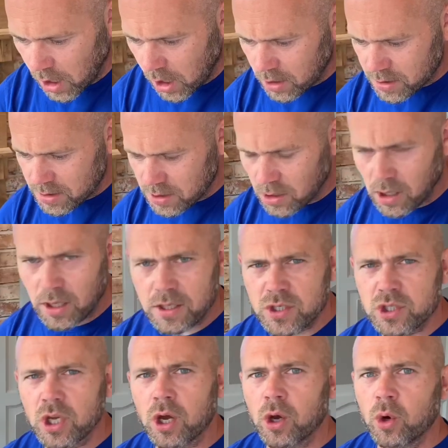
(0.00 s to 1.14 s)
Isaiah
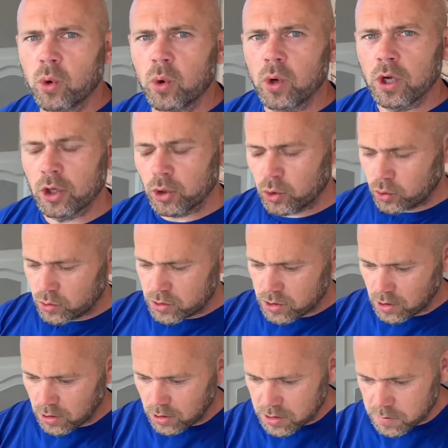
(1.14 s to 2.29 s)
Soul, who's
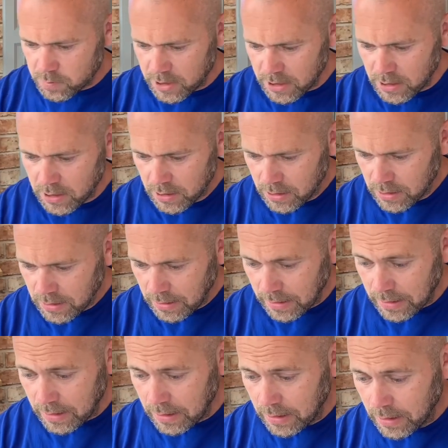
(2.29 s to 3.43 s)
asked me,
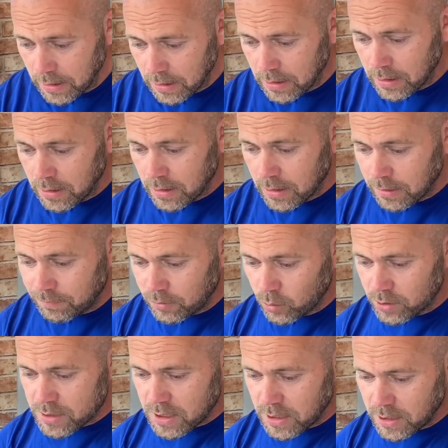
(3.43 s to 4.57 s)
hey, if you
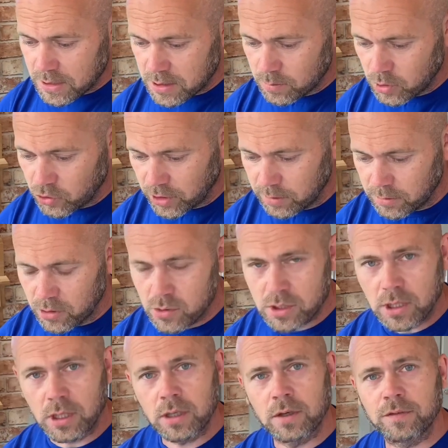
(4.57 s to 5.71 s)
want to hear some great
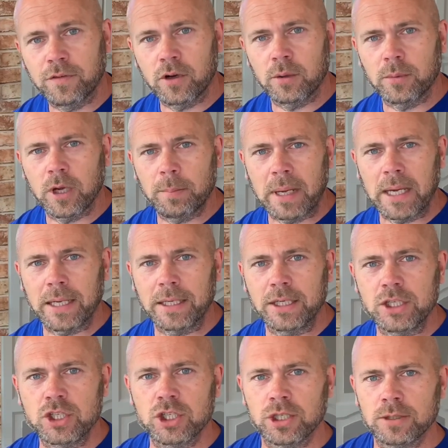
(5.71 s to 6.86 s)
music, follow my
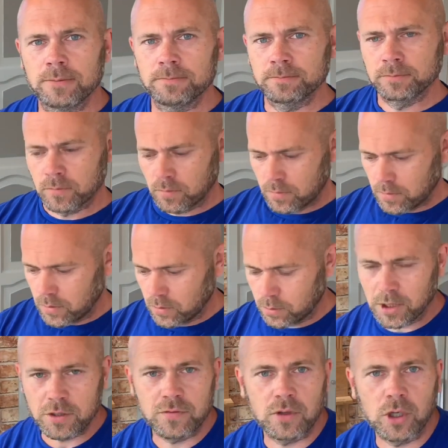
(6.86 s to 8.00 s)
page. Not
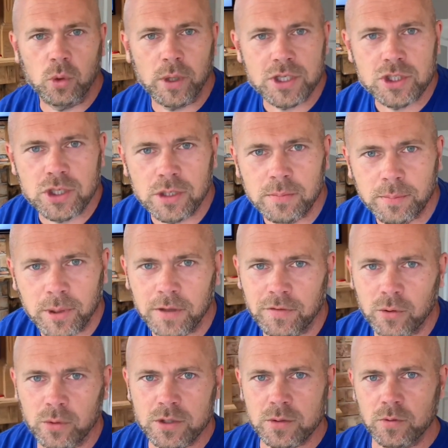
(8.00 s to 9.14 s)
much of a question, but if
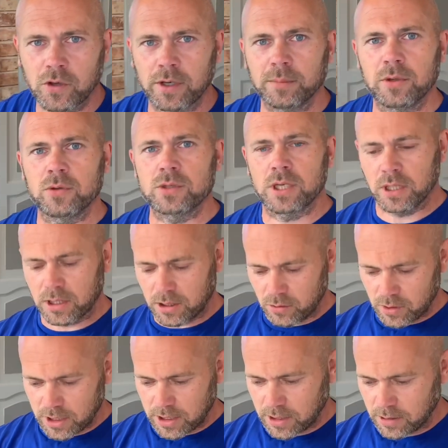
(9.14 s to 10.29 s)
you want some great music, go
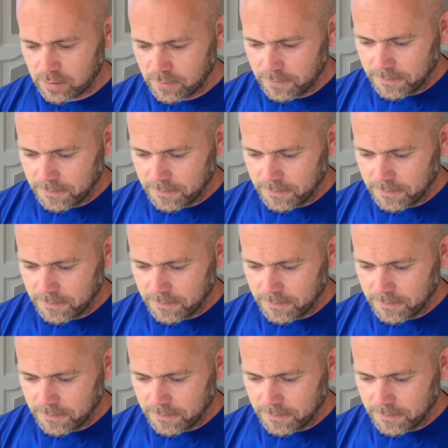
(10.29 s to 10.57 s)
there.